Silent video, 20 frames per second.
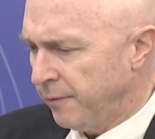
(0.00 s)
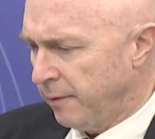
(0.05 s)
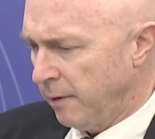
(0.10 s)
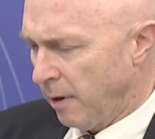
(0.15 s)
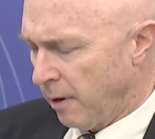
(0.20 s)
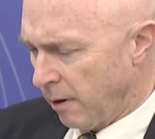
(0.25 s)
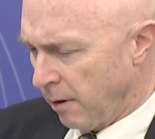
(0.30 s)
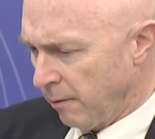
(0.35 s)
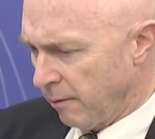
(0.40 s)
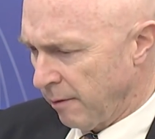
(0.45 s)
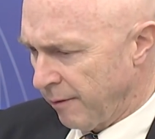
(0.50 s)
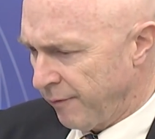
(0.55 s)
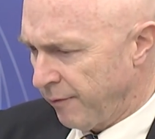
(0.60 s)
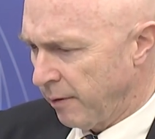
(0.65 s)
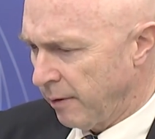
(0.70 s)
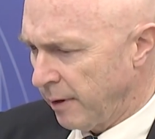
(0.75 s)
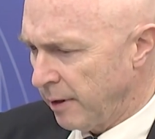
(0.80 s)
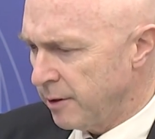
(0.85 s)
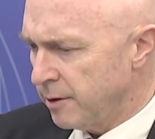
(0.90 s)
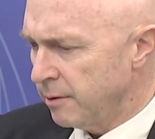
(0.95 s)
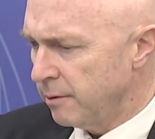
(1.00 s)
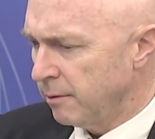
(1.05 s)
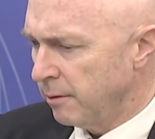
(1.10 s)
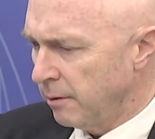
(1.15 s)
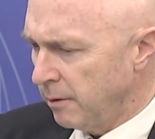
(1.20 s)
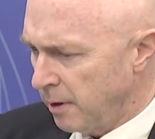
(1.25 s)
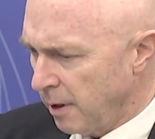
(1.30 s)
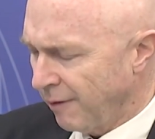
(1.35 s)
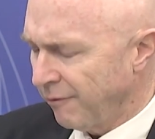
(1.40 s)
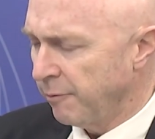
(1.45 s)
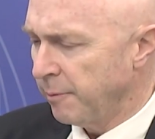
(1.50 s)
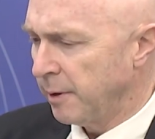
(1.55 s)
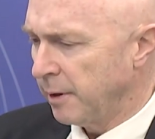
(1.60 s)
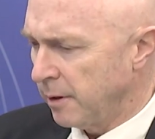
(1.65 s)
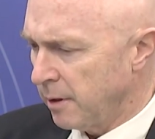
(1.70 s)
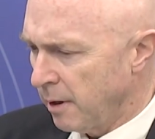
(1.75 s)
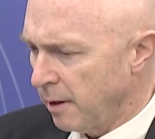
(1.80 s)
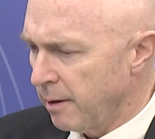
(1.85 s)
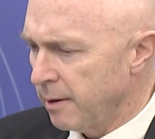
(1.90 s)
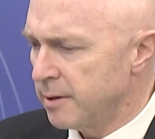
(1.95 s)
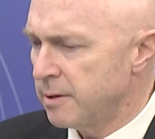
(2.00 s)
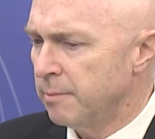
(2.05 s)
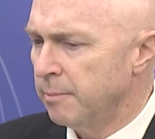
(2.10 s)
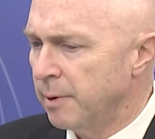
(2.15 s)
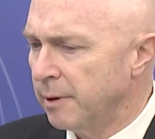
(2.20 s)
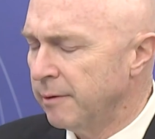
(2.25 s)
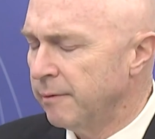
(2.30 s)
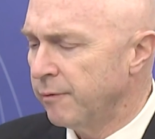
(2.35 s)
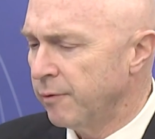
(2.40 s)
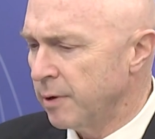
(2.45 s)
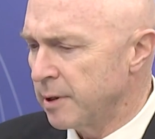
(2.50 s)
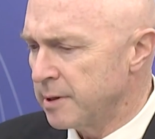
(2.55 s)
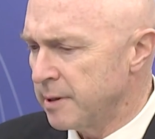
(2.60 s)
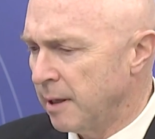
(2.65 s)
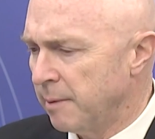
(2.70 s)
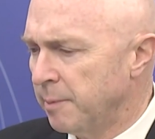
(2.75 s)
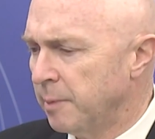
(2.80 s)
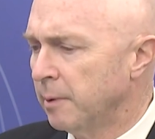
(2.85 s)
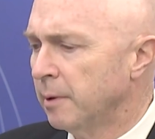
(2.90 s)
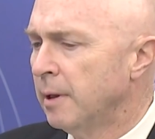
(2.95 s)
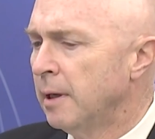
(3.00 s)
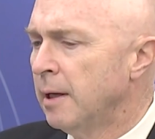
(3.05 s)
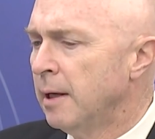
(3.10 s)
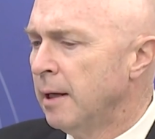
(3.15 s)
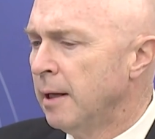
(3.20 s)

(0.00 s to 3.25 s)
are referring to government cars. But for example,